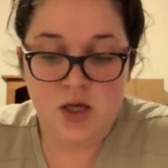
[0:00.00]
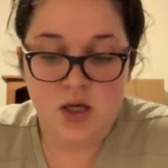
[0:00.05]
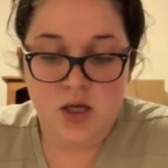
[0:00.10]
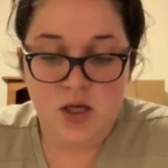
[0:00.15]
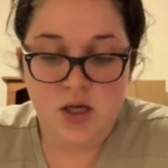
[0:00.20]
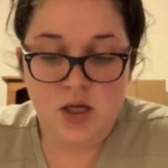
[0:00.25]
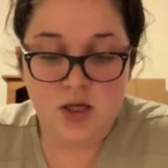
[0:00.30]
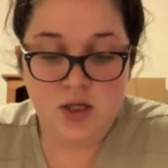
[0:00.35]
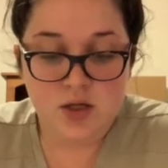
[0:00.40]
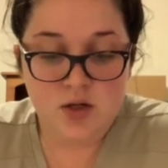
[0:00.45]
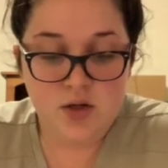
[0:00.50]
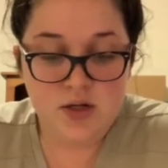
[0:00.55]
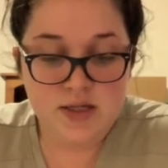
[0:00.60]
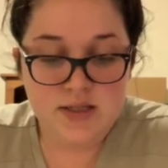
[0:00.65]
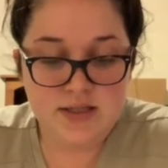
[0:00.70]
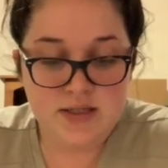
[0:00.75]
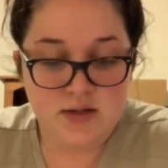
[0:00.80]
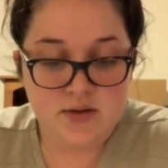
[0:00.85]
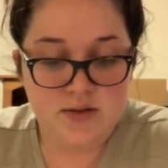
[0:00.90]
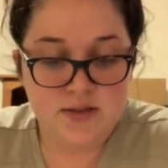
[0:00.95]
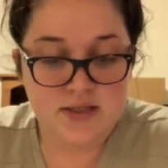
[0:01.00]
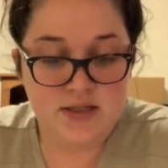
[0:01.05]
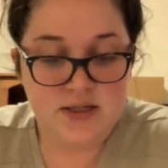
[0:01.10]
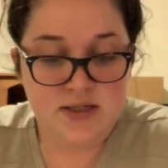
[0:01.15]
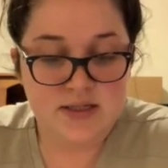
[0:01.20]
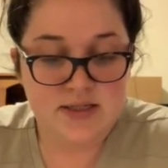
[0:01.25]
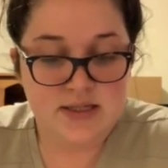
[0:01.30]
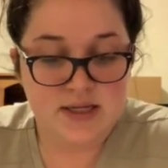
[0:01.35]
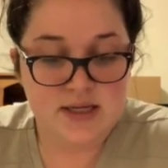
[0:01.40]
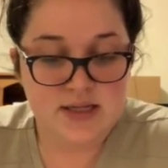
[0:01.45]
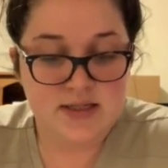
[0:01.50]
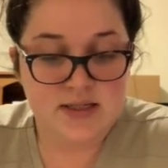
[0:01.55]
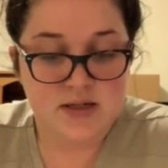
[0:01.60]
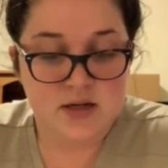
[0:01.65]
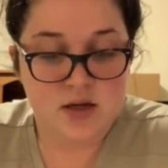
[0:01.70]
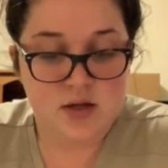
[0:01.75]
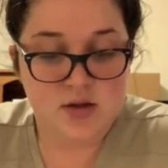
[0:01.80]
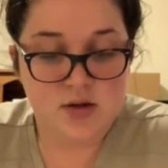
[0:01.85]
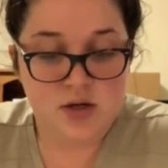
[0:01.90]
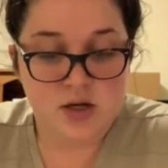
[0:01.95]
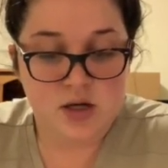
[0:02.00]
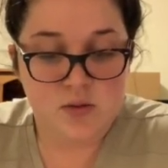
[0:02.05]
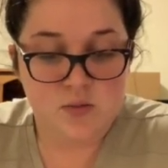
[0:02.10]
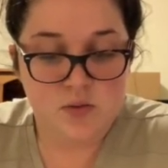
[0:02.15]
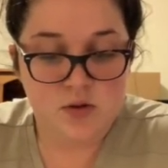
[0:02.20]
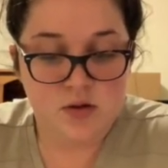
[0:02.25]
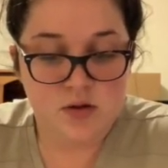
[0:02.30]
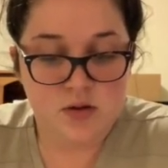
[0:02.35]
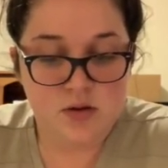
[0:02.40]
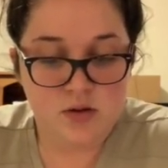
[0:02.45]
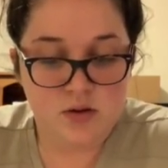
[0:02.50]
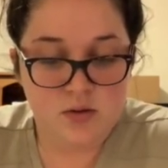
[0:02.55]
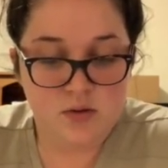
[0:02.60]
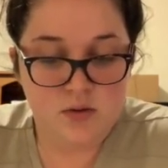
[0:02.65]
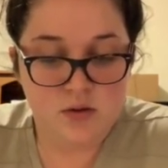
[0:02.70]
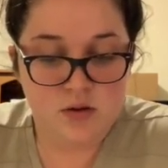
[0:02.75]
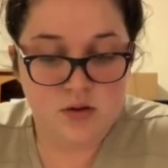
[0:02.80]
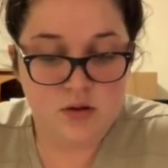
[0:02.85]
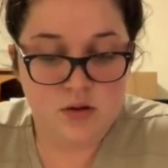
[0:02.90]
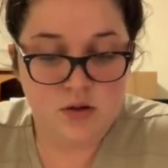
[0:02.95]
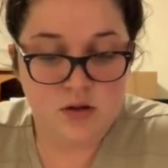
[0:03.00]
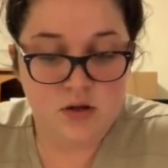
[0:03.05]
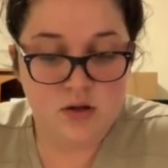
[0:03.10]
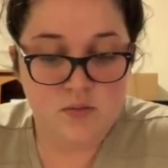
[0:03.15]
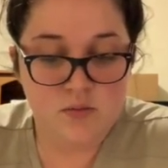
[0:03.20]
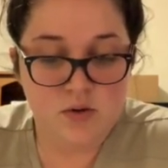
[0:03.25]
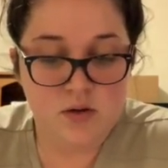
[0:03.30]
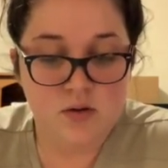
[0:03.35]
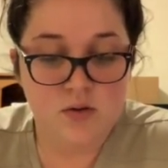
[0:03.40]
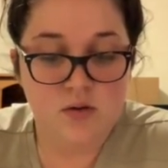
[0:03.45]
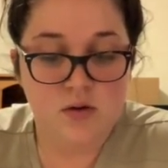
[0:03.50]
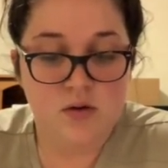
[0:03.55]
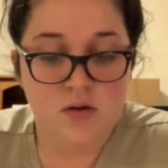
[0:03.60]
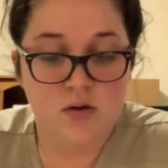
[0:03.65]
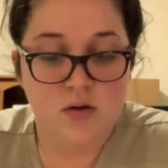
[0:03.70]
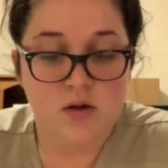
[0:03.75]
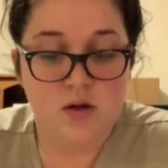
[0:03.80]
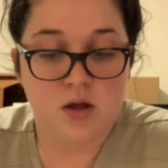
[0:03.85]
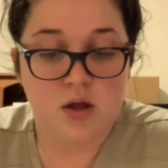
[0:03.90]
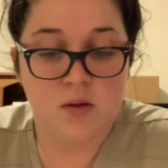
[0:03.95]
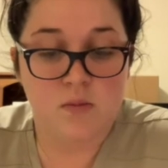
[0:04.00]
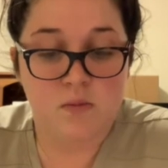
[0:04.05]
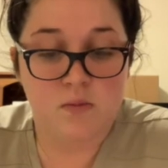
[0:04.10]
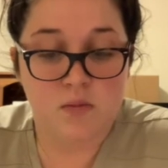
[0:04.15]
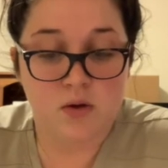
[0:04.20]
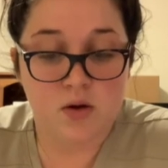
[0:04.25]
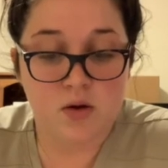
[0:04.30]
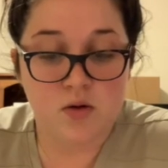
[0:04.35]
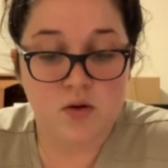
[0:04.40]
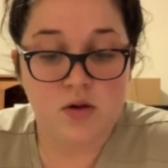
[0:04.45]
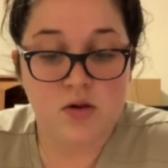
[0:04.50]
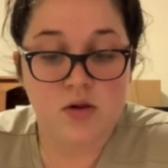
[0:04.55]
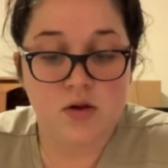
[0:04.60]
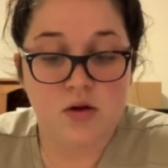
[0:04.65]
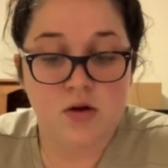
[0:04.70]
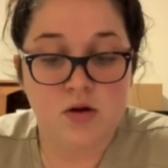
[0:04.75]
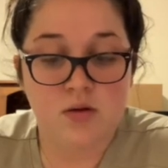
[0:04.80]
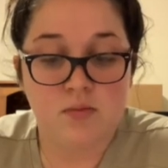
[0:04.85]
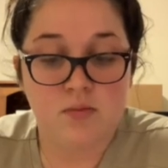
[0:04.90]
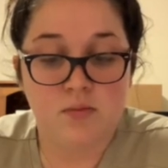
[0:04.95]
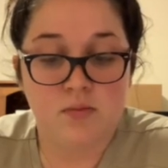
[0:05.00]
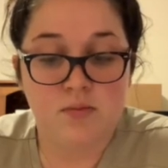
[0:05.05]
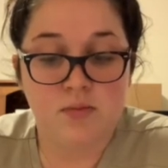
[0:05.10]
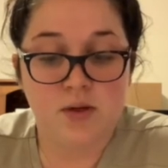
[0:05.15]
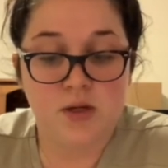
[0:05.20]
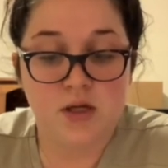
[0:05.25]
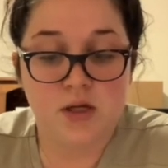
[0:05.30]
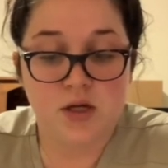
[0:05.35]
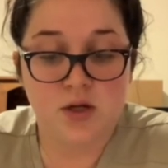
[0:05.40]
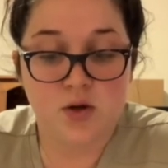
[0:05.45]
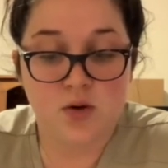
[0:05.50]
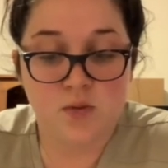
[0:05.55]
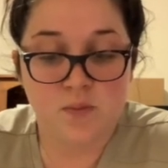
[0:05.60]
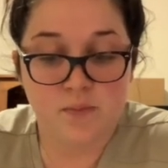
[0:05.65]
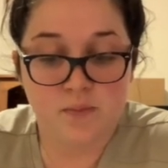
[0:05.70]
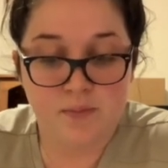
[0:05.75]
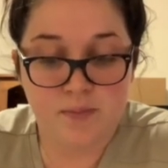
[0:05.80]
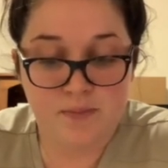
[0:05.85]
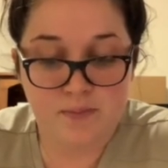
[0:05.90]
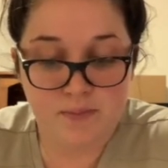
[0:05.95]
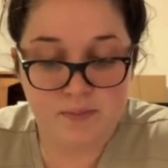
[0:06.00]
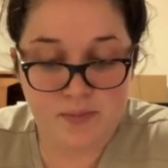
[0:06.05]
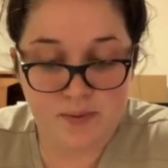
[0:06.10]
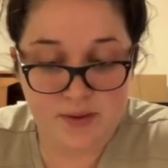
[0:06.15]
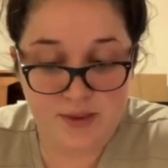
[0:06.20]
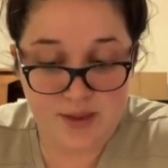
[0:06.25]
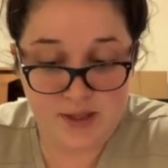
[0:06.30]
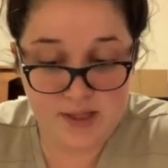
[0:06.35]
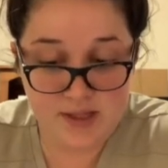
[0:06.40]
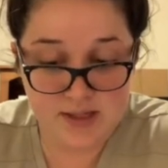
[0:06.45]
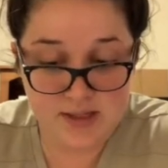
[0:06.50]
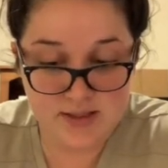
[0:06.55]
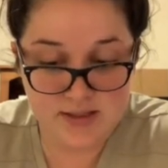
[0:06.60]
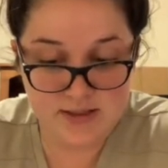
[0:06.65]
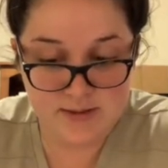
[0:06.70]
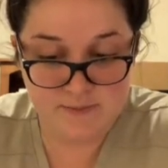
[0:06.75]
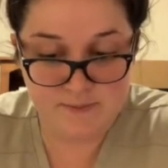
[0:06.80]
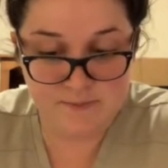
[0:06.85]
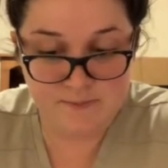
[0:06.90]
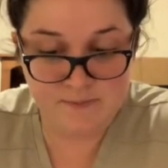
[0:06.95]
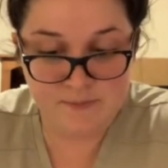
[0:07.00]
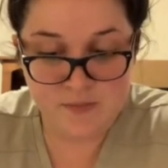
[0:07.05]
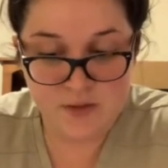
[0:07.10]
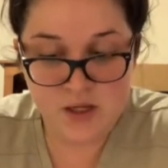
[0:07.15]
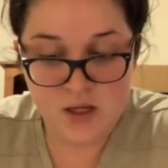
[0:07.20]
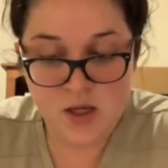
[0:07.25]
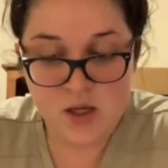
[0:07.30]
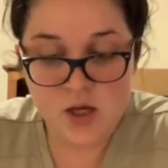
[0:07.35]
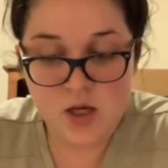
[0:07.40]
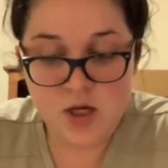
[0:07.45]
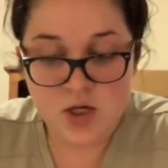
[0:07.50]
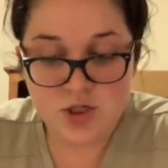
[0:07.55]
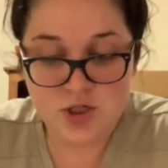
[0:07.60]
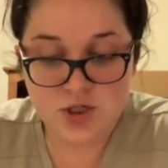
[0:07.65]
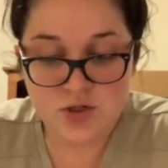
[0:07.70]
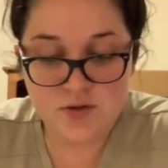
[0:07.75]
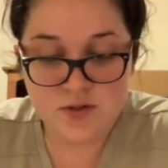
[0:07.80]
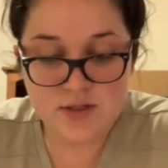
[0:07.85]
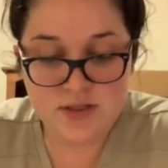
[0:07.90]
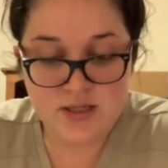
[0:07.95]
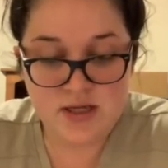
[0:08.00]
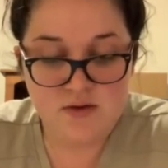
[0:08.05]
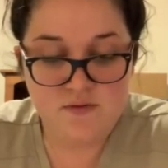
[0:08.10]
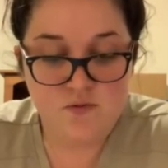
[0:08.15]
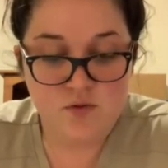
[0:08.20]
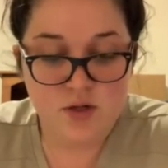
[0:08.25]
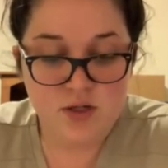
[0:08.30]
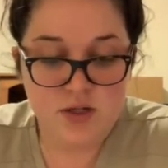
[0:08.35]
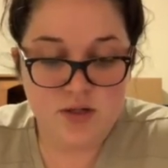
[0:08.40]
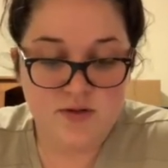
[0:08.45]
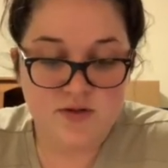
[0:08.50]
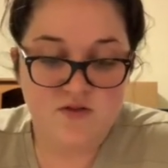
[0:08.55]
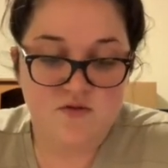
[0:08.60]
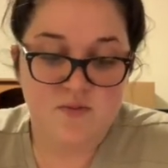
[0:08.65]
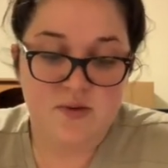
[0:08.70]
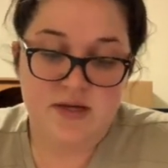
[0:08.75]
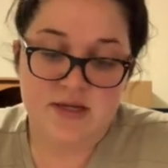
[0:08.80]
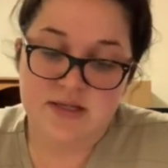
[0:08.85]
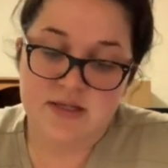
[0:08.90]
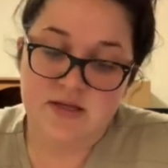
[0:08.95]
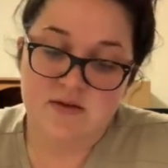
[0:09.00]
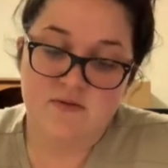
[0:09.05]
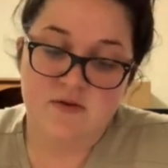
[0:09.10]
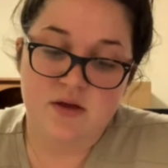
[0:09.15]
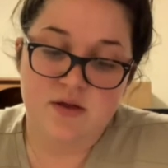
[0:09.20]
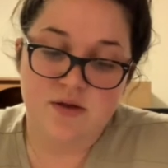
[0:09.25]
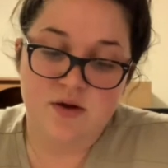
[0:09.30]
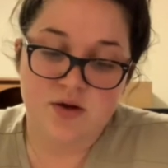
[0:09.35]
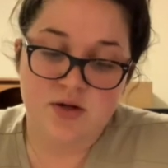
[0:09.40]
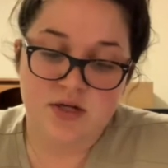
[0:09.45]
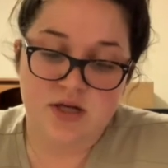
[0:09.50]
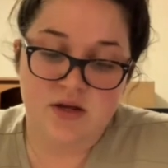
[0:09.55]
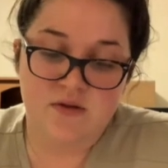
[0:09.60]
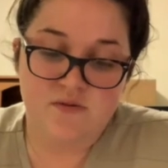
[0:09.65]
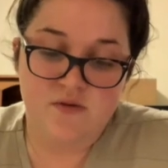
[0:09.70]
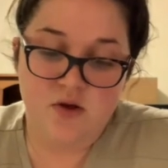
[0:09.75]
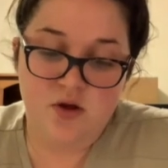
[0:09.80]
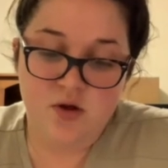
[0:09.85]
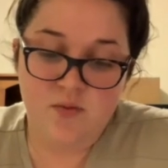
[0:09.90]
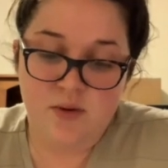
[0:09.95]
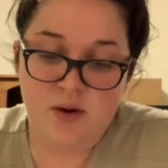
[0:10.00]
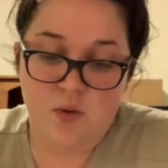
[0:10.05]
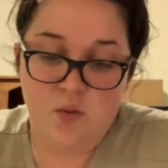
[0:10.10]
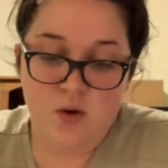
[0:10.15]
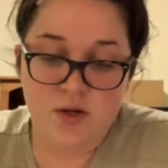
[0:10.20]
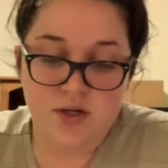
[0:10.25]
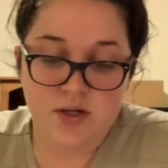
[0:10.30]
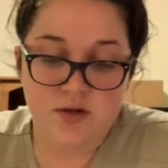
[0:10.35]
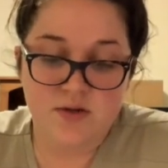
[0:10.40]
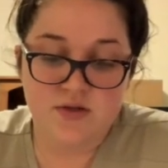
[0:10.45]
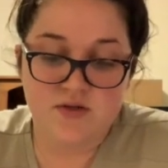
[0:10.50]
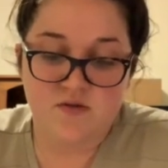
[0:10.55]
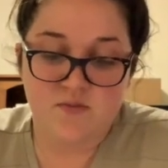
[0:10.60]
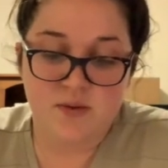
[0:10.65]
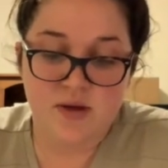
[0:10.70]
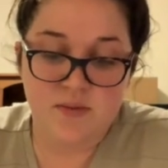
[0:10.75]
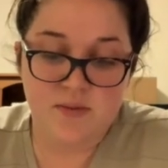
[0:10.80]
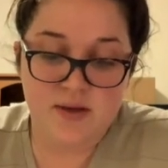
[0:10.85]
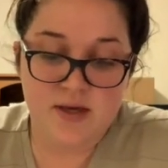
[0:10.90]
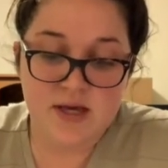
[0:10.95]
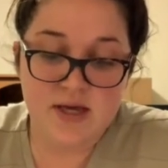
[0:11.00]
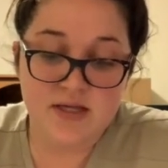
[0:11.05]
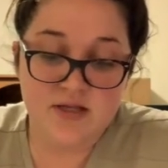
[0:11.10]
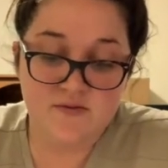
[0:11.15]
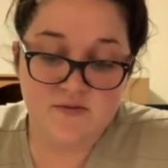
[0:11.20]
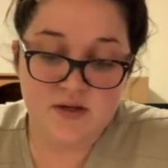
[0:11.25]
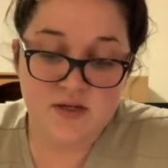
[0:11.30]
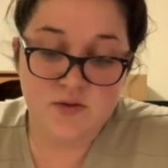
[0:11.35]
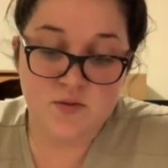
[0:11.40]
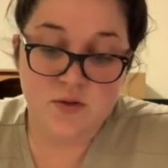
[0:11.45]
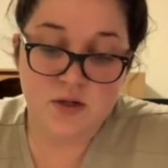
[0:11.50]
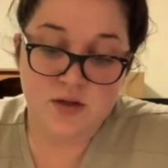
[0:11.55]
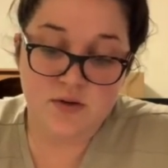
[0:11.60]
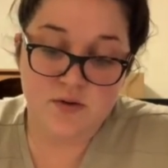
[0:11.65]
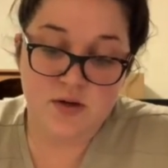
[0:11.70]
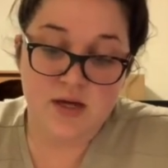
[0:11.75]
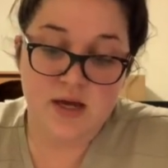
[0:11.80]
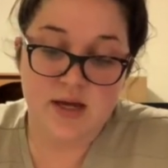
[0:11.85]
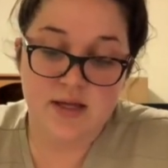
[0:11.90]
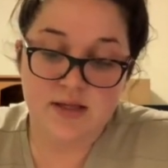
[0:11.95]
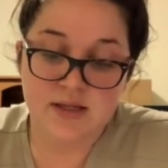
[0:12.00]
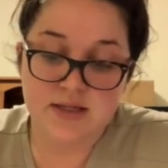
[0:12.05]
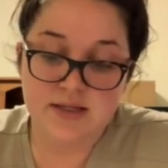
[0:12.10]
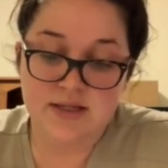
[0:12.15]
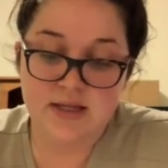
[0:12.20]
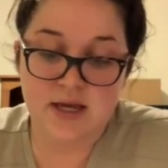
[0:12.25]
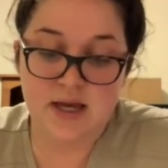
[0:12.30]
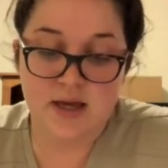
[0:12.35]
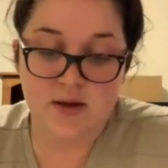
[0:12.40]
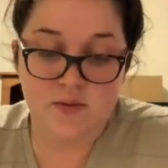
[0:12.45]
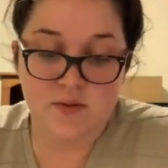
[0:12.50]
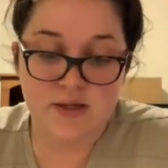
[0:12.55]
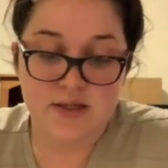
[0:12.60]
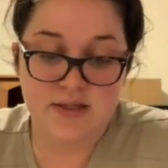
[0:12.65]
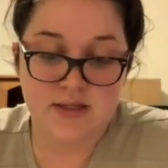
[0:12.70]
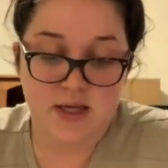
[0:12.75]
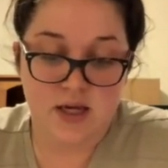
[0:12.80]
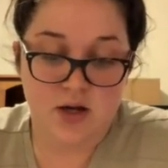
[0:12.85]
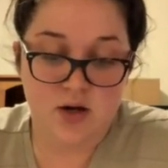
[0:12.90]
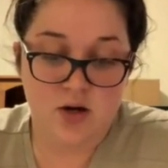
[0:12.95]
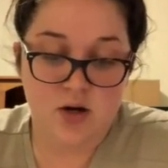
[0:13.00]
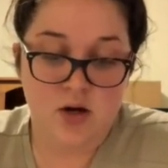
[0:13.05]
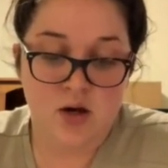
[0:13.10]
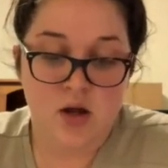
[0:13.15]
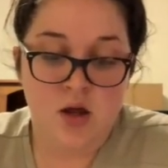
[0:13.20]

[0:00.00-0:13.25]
including sickle cell disease and other hemoglobinopathies, should receive 1 dose of PCV13 followed by 1 dose of PPSV23 at least 8 weeks later,